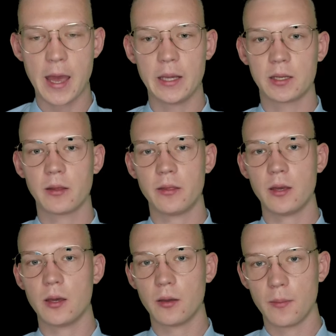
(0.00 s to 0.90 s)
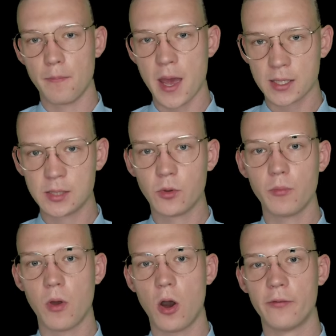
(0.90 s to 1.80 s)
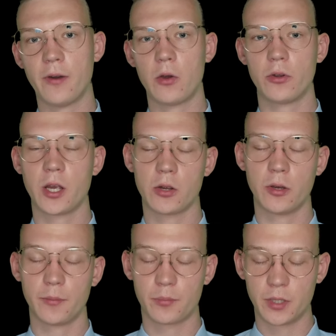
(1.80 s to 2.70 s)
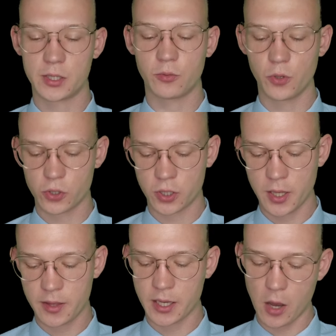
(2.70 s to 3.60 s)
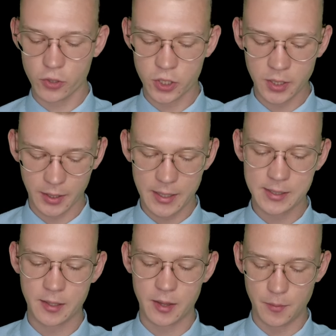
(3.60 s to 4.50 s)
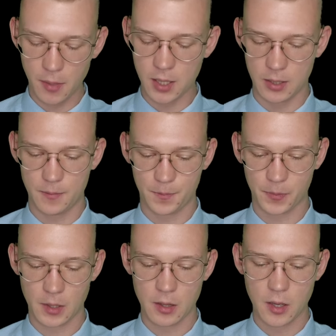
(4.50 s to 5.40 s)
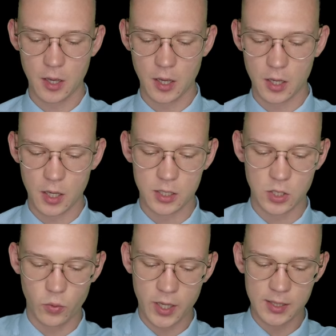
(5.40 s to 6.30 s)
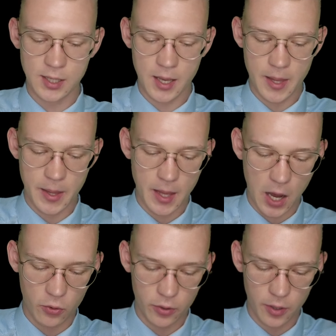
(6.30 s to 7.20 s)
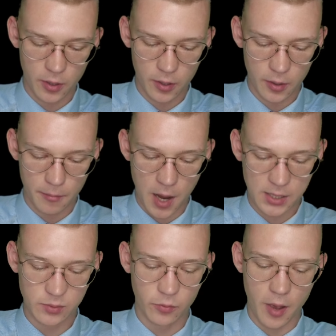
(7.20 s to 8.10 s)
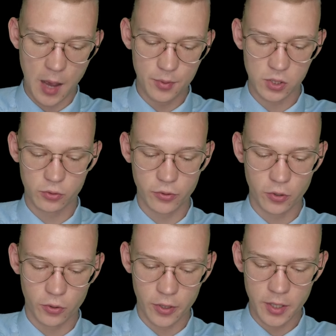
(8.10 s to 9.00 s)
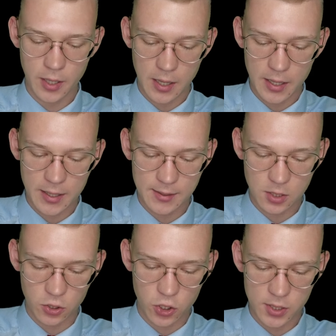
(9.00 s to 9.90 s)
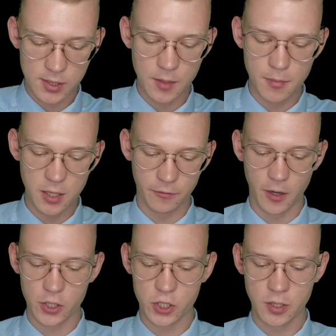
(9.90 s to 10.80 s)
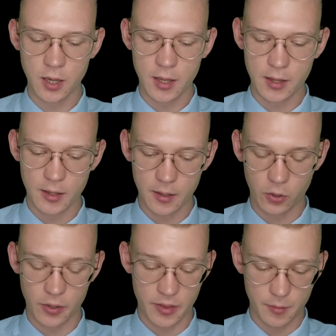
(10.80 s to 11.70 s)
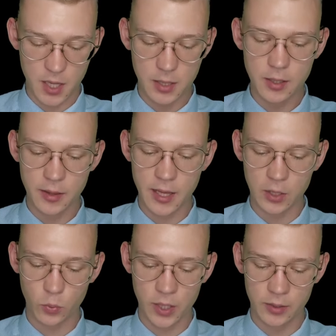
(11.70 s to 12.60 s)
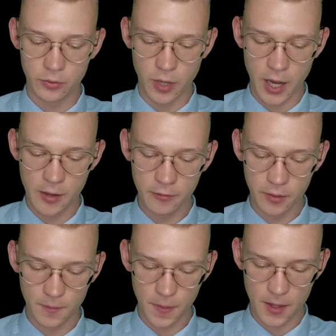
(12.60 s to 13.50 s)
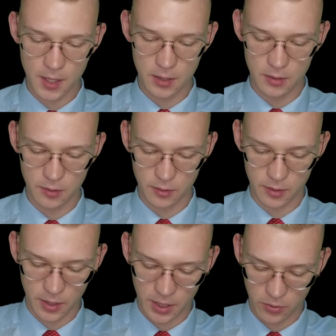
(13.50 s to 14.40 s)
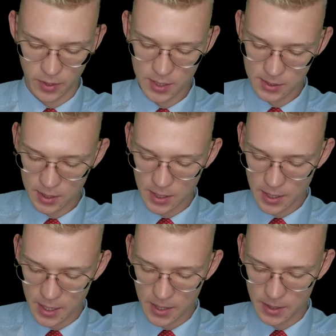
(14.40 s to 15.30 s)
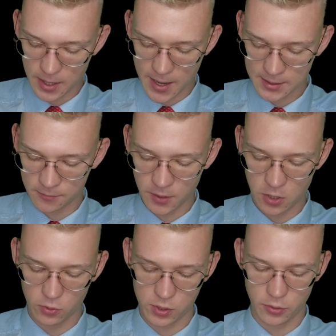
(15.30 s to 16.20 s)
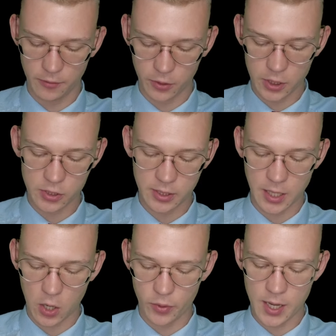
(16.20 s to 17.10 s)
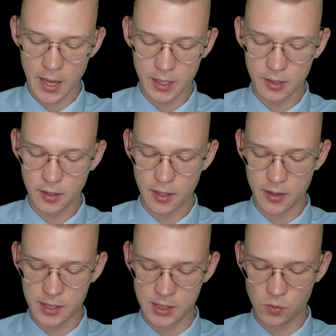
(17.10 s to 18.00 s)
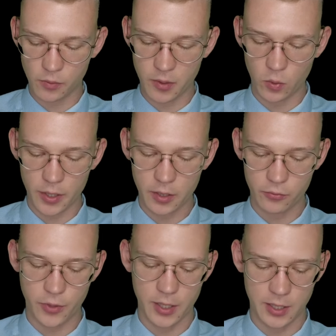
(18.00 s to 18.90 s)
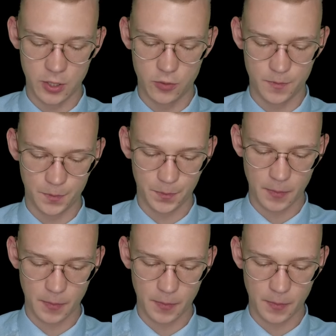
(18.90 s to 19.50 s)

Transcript: And the maximum of our Ga distribution in the Gaussian is the mean. So we can say that our maximum a posteriori is just the mean function or the mean that we derived in here it is in the last video. So if you're interested how we got it, this is the one right here.